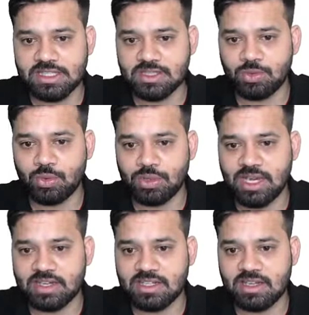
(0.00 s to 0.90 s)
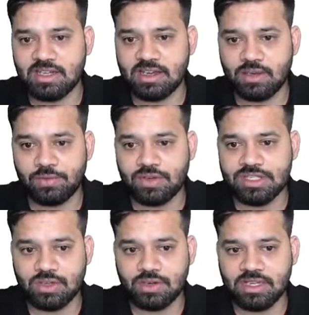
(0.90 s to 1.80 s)
through tactical airlift,
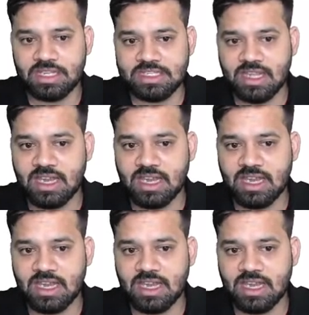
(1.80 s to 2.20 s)
sorties,